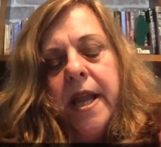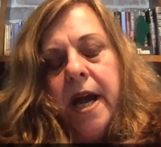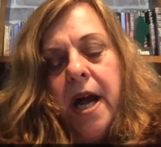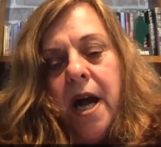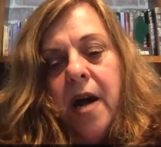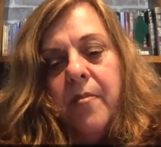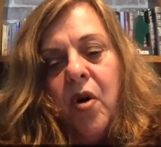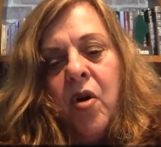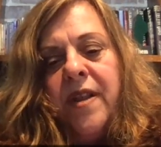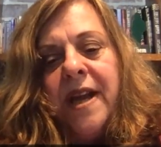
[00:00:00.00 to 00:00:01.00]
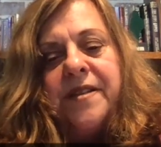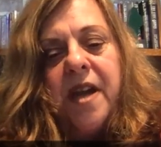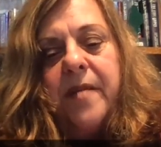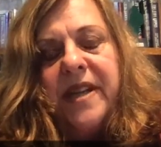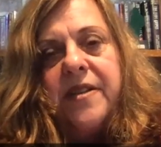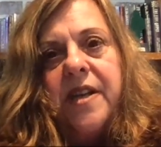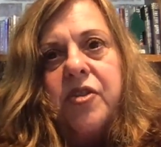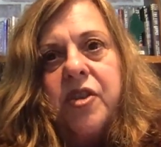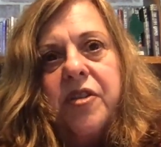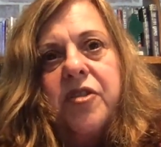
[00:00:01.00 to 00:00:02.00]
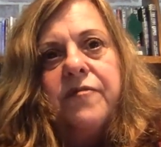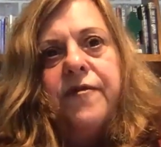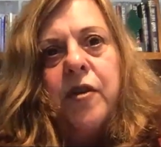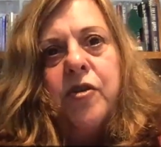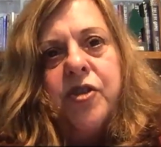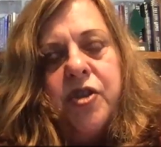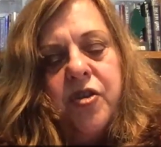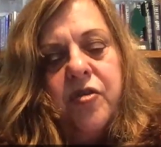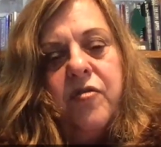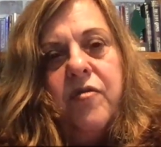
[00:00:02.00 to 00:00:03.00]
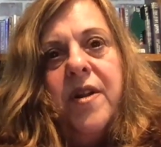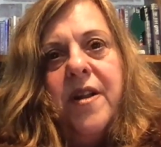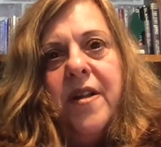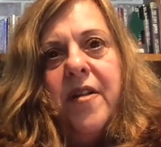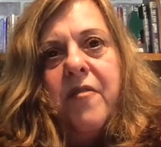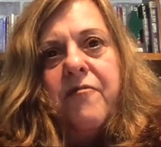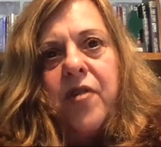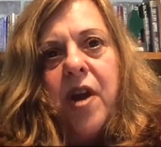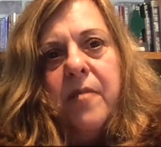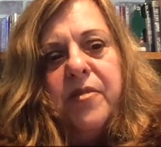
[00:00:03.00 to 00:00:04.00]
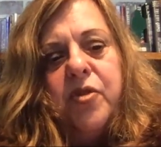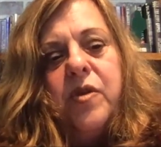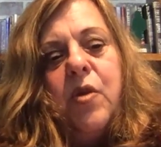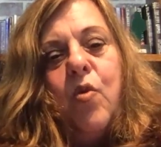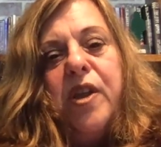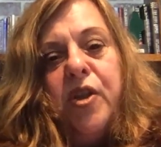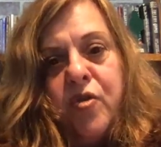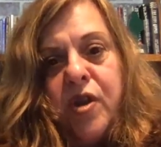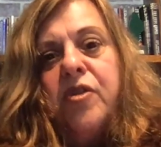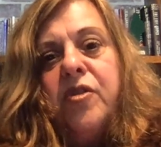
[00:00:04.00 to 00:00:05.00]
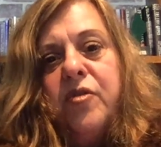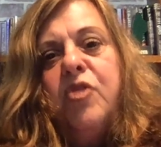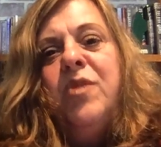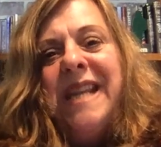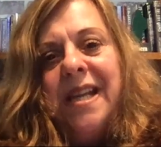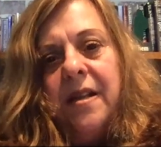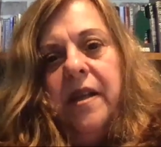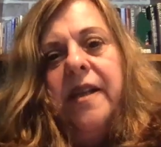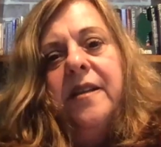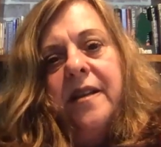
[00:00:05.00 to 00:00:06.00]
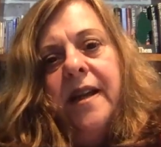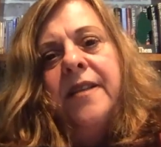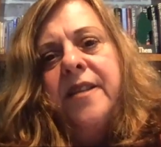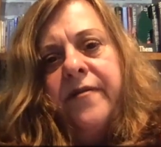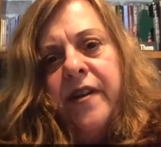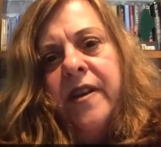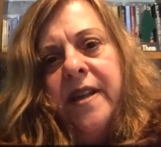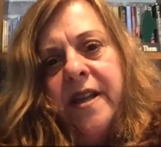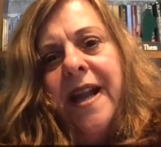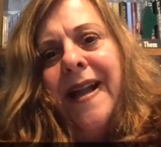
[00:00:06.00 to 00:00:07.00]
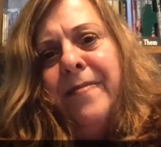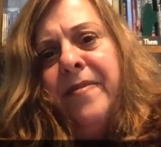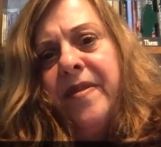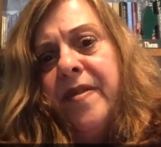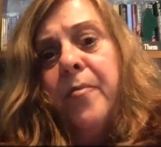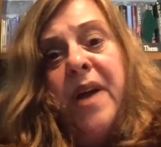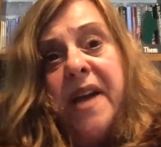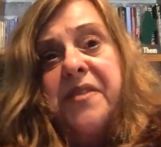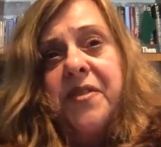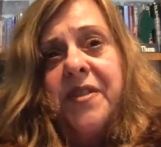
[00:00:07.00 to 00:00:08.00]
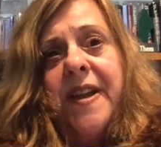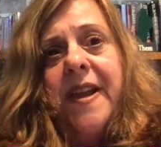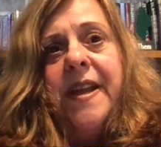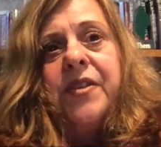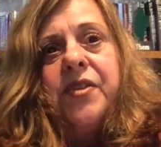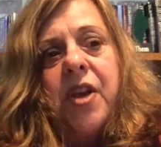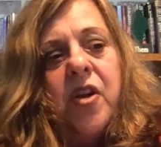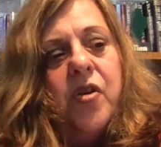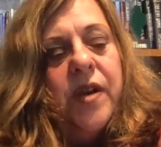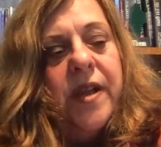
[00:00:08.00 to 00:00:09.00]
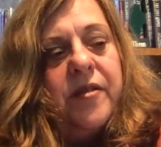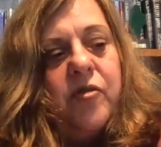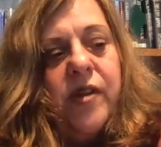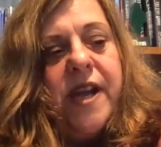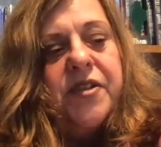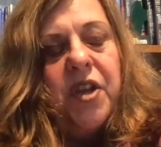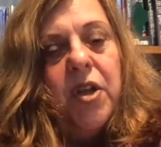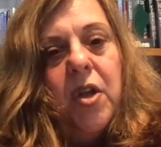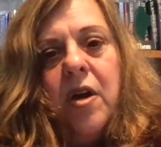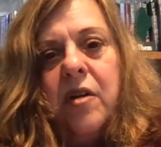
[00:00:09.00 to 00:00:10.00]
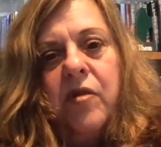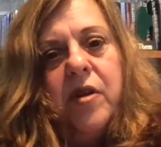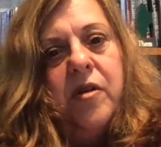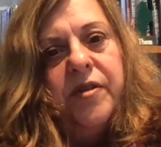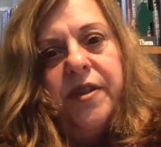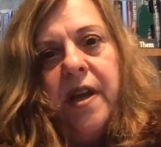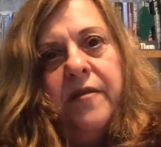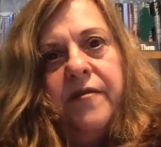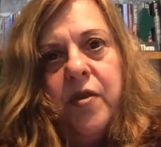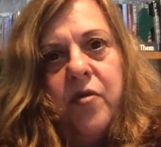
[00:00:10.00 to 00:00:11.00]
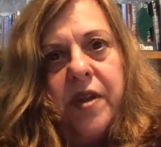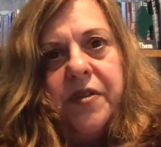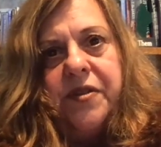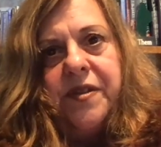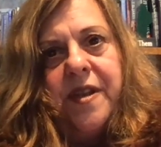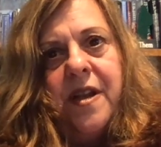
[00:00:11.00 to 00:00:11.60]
all that time and attention diverts you from doing what you can do uniquely and differently and the best. So it creates a long road to unfocus.